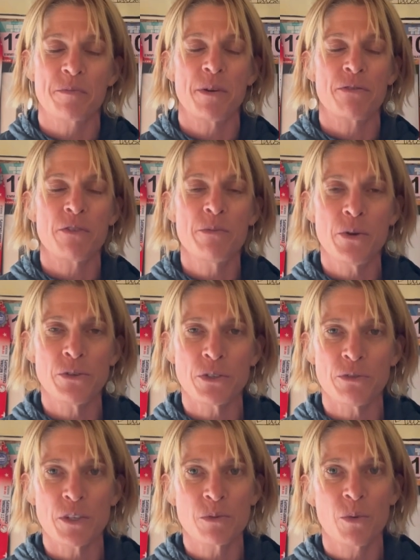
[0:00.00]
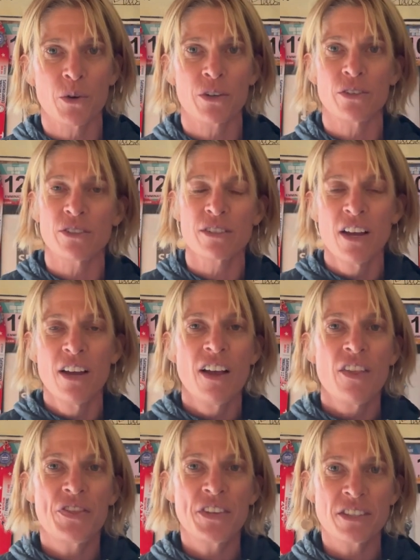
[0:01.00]
But for most of us mortals,
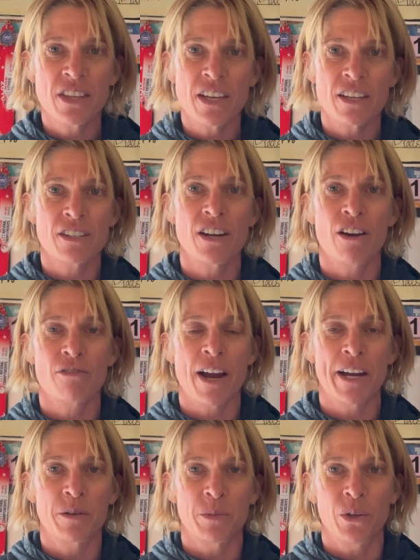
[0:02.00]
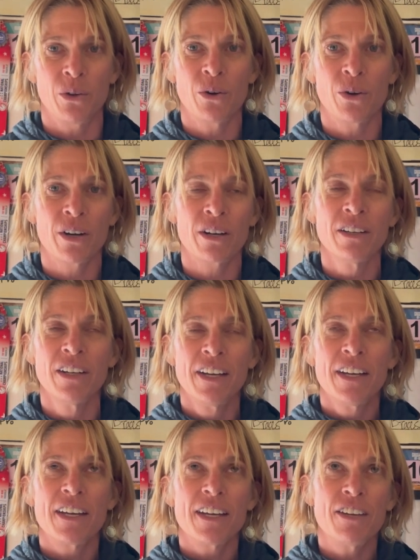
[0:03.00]
this thing is not rideable. Or
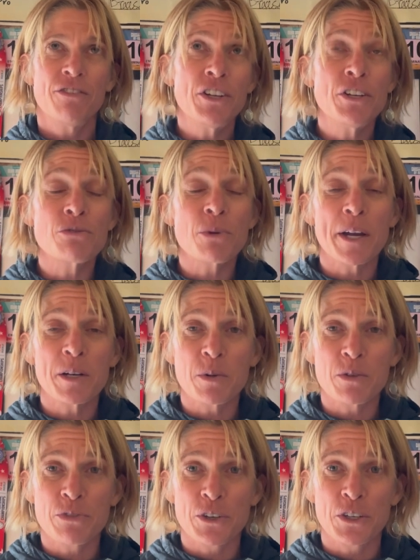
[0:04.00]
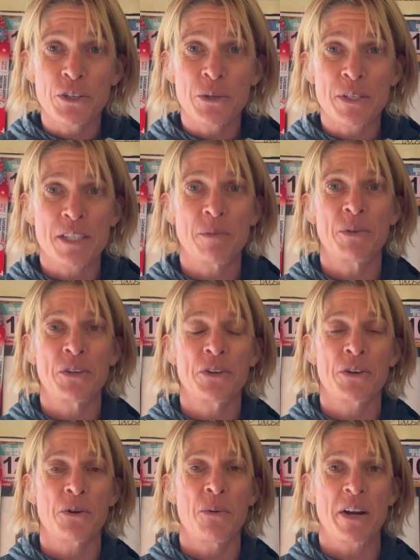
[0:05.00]
if it is rideable for you, it's something
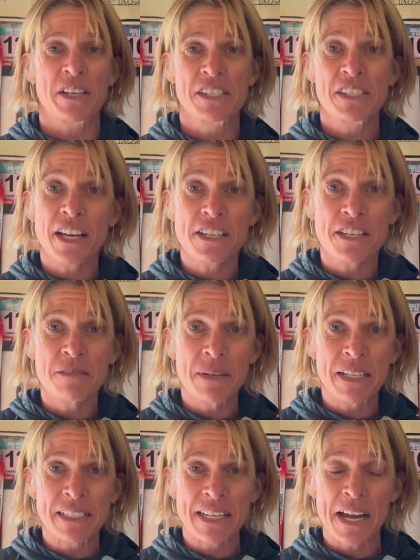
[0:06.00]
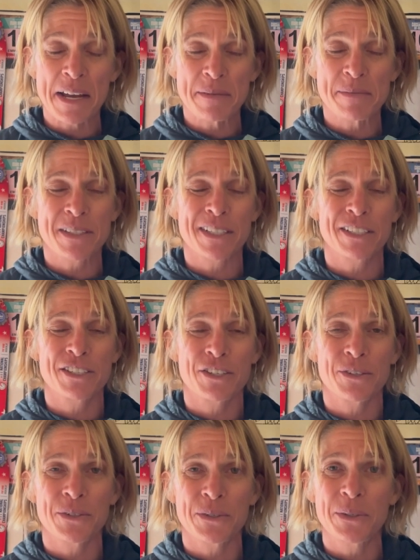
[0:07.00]
you're going to want to session many times to
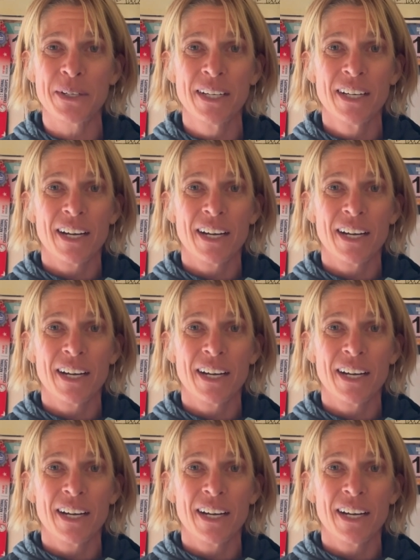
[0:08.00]
do.